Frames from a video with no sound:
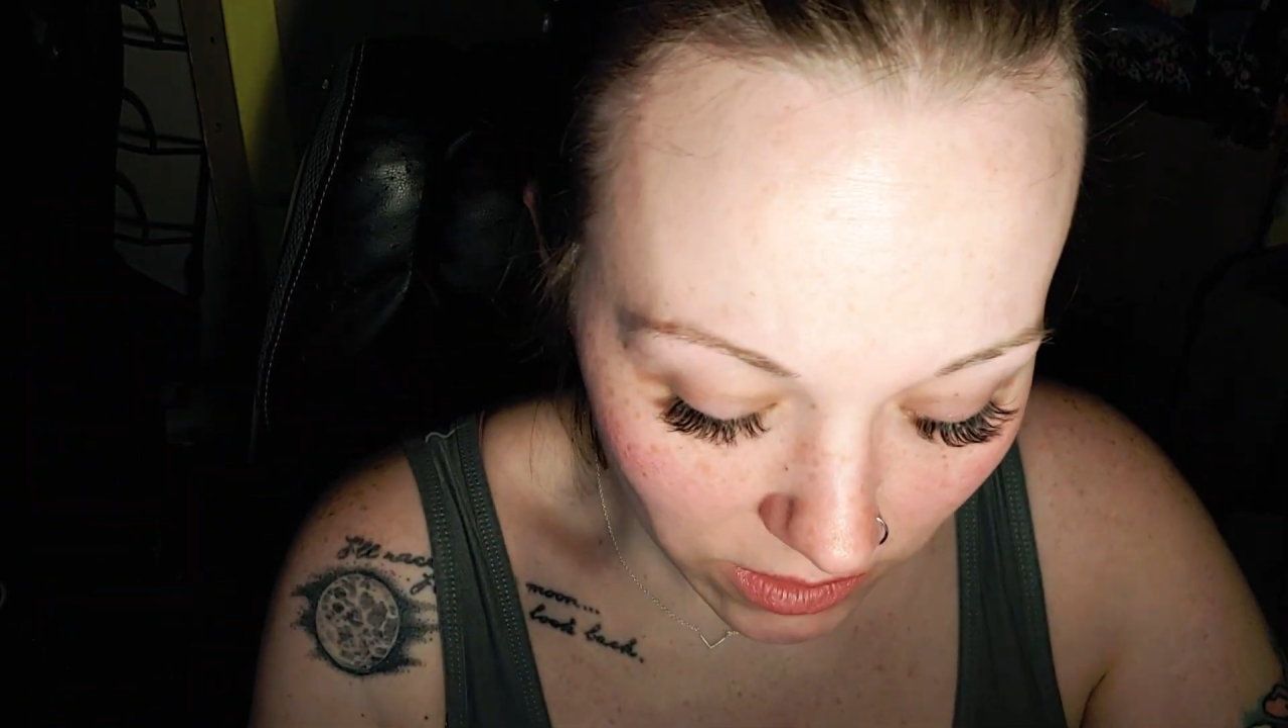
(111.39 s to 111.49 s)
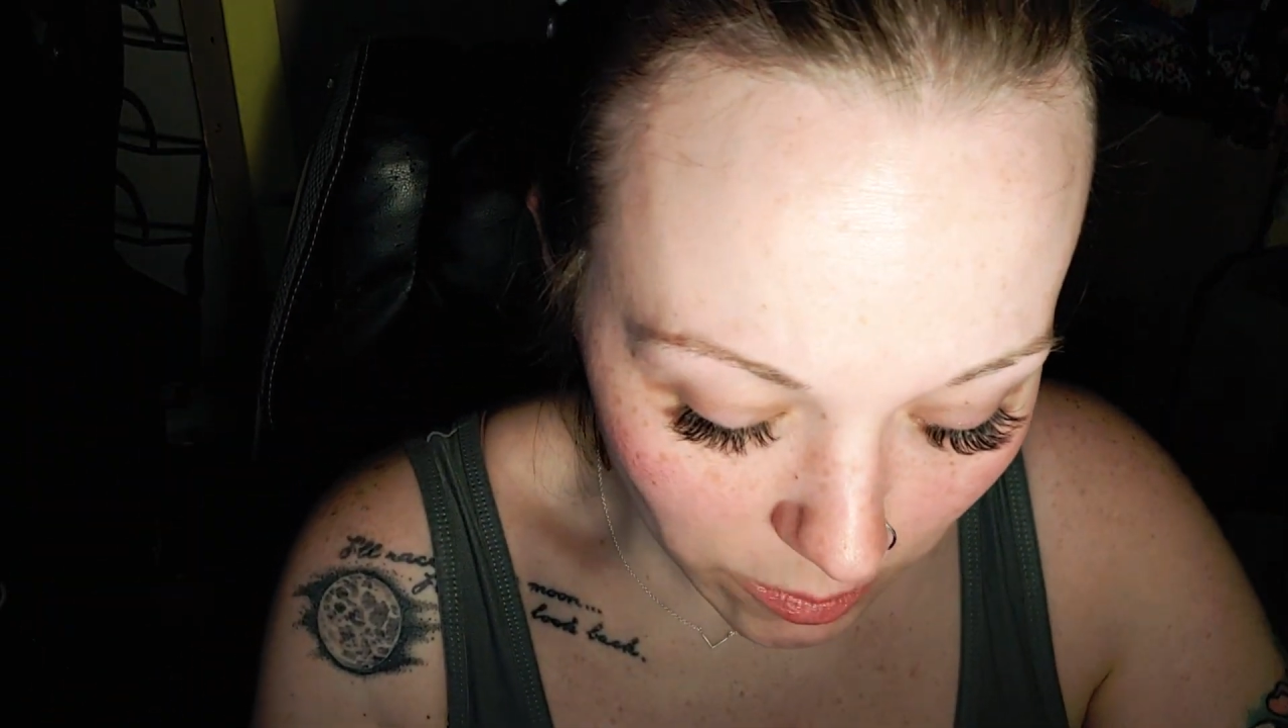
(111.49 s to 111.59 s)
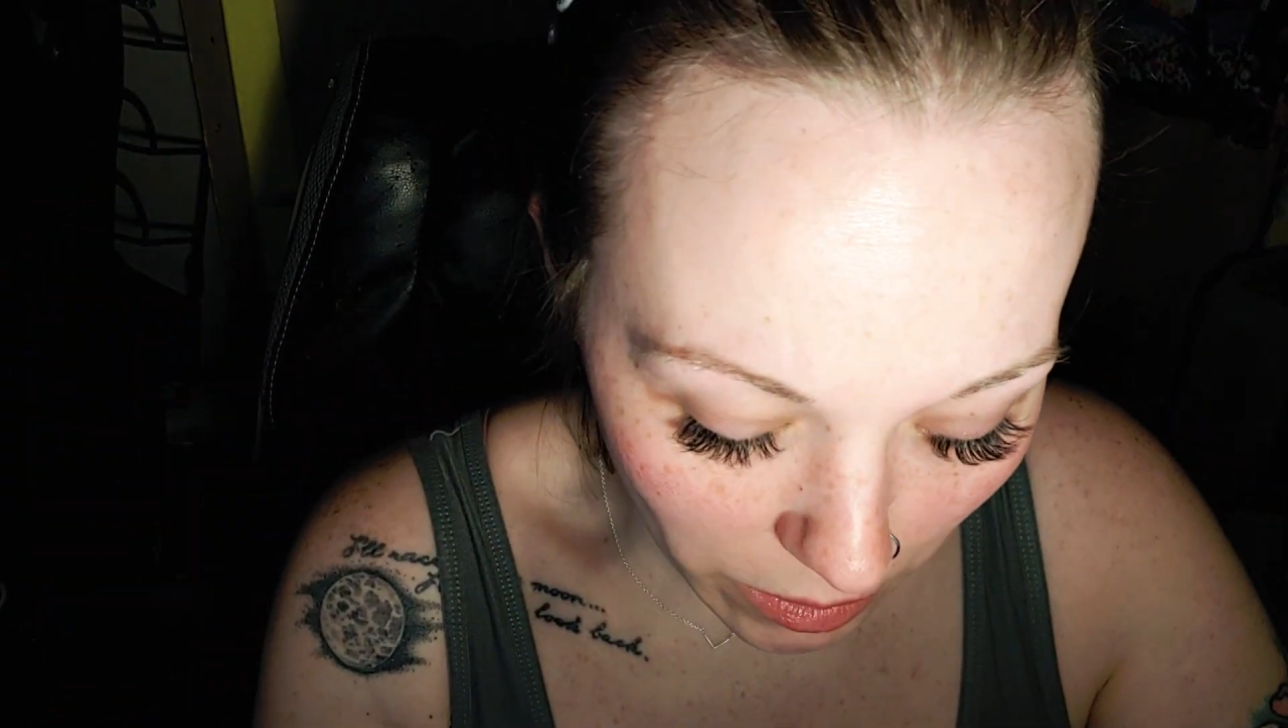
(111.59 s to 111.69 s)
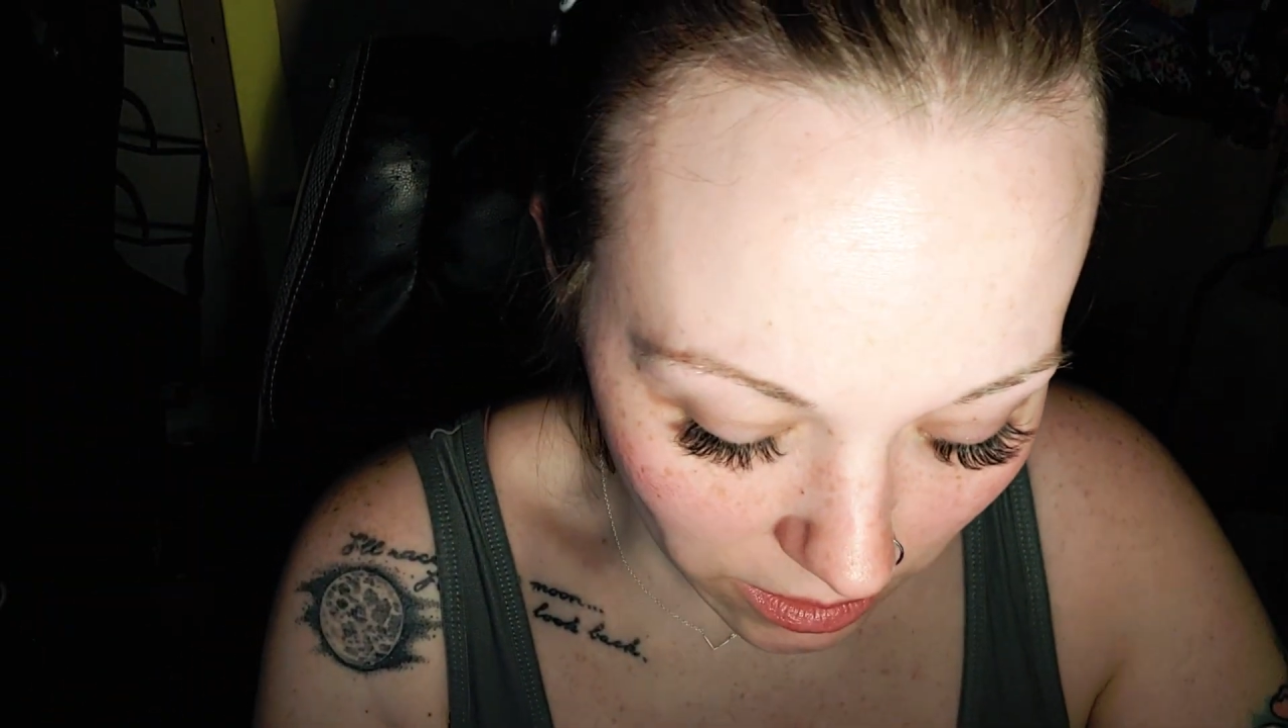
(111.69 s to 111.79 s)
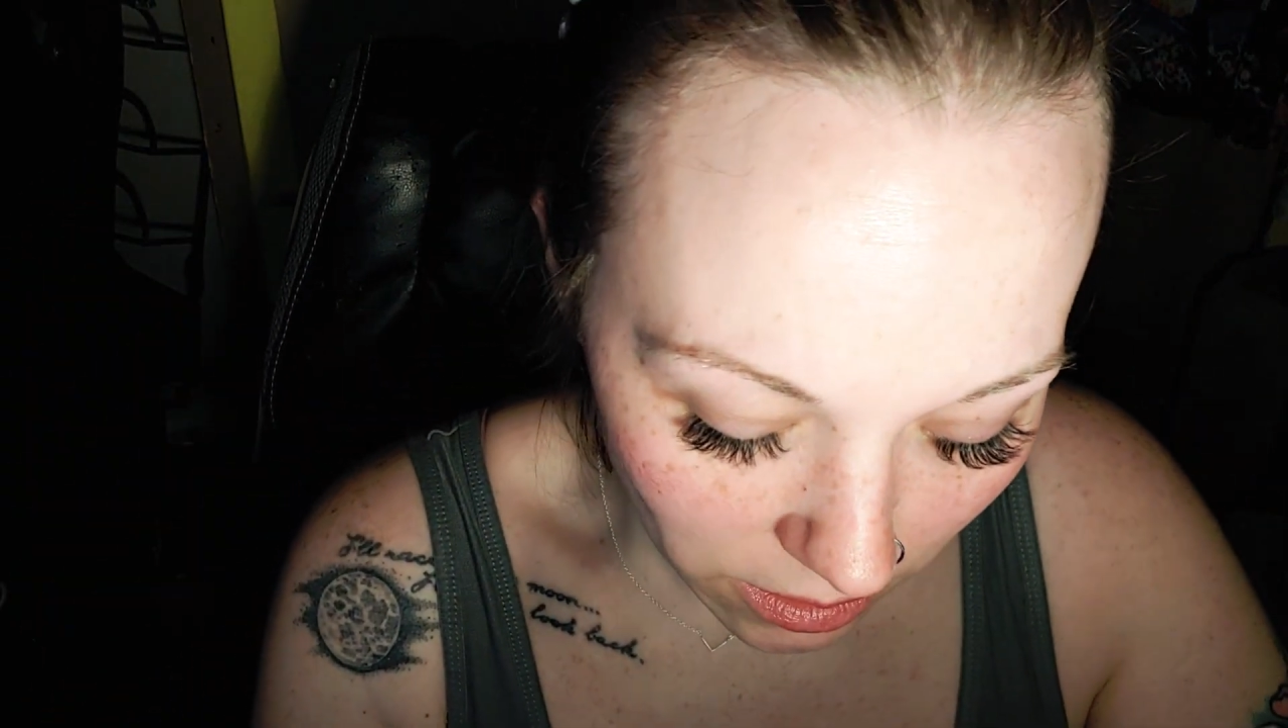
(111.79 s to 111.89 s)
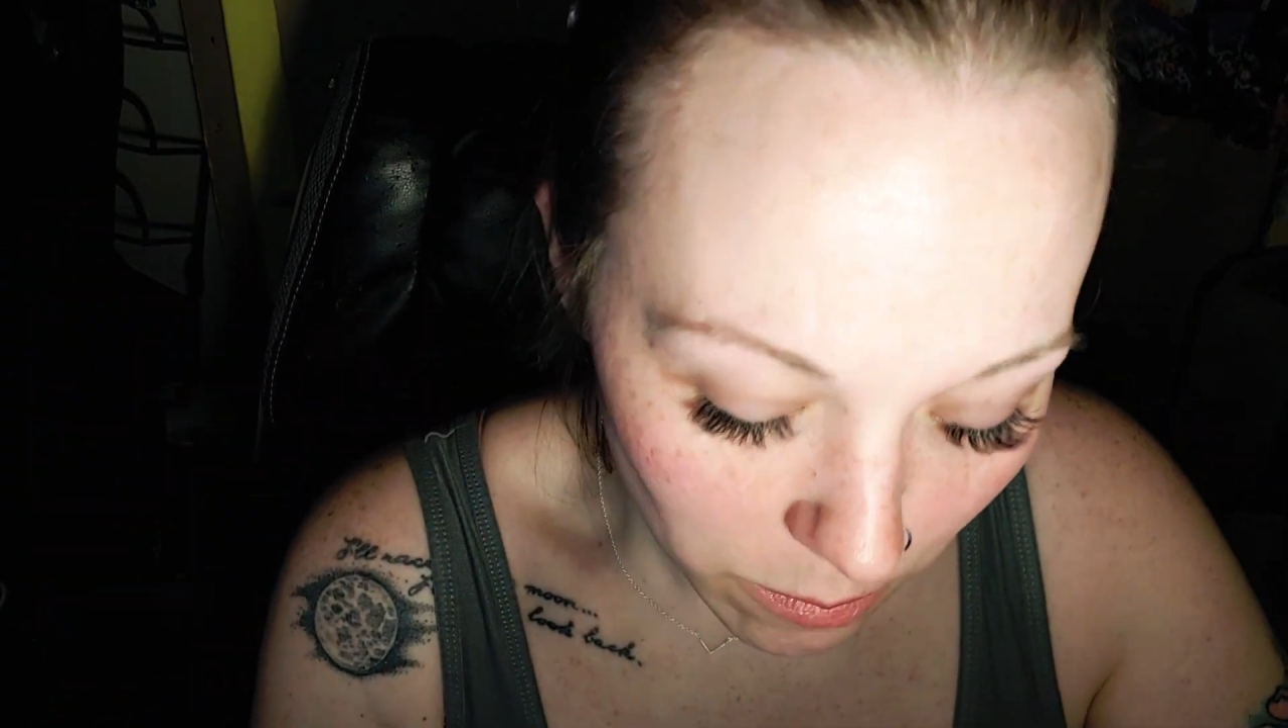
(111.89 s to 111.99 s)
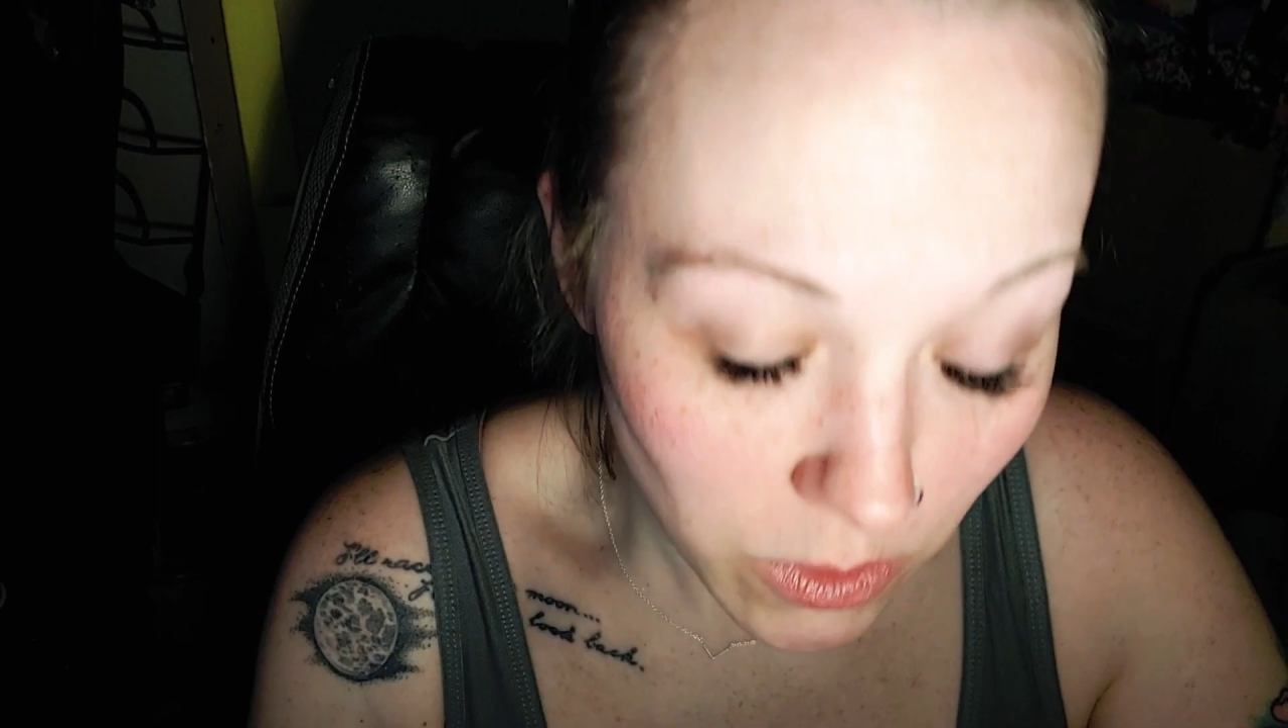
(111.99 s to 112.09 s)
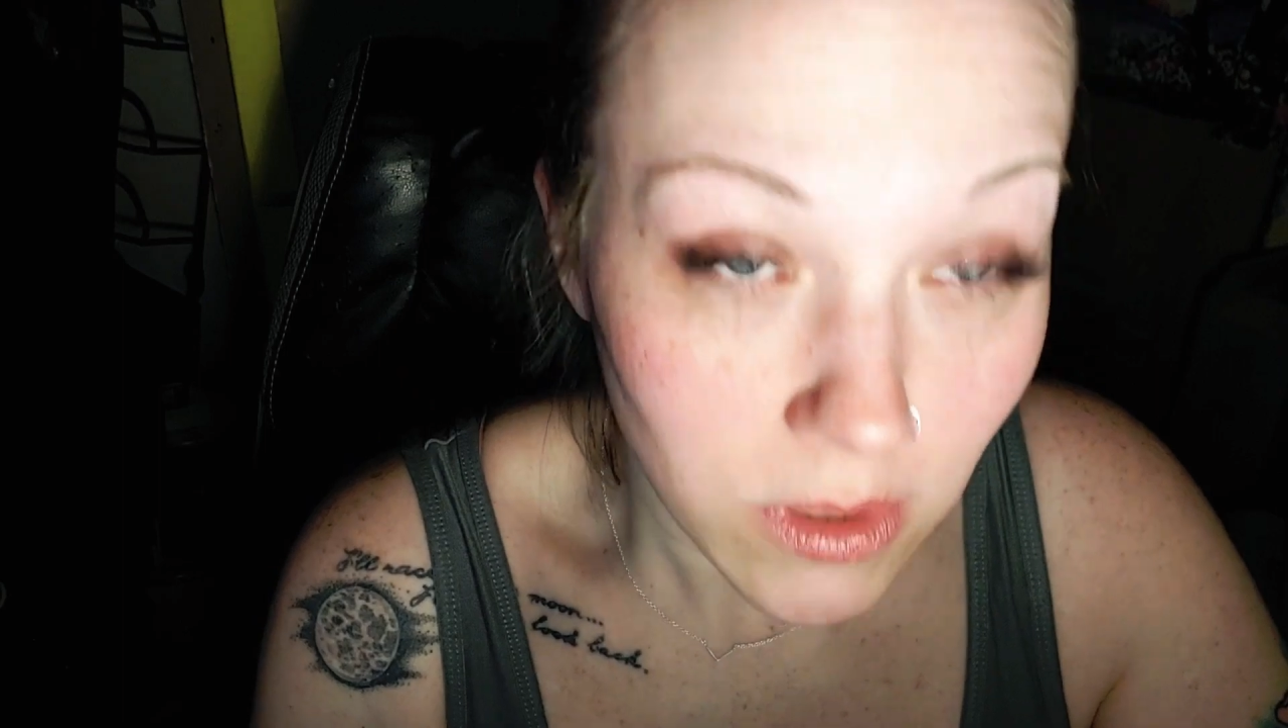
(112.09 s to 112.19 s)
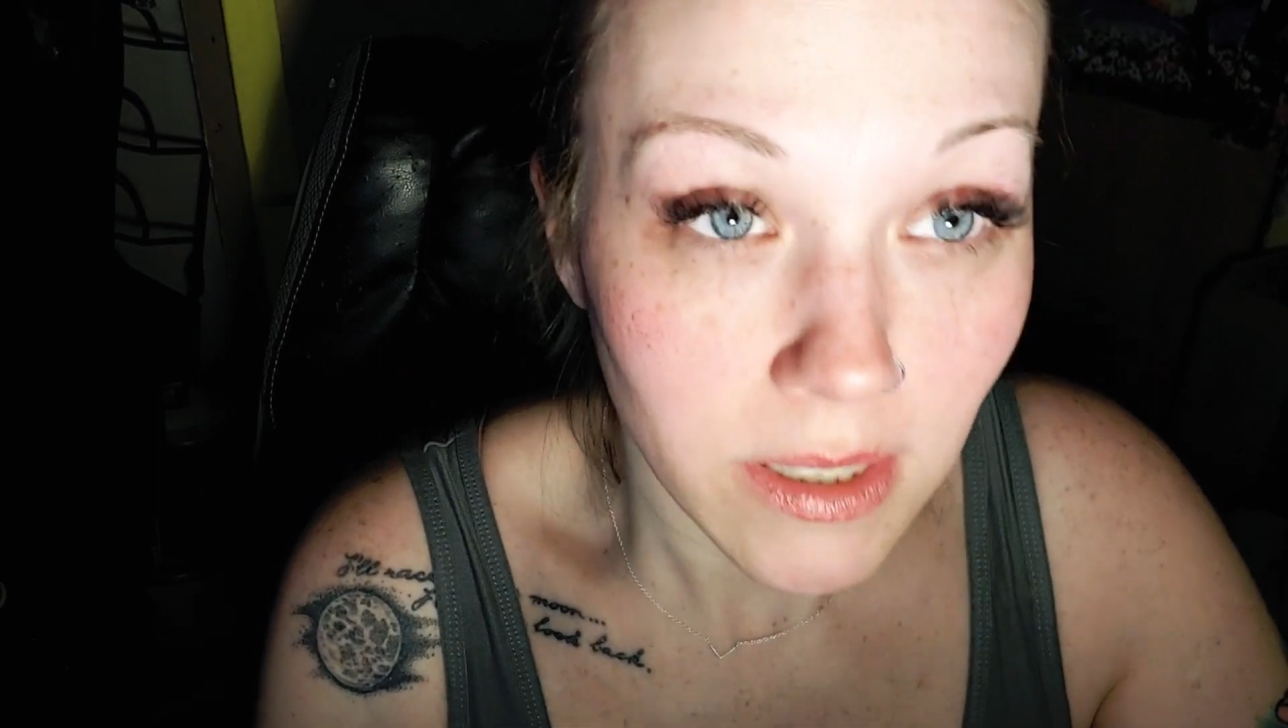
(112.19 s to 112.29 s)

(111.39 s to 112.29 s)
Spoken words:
It's probably the most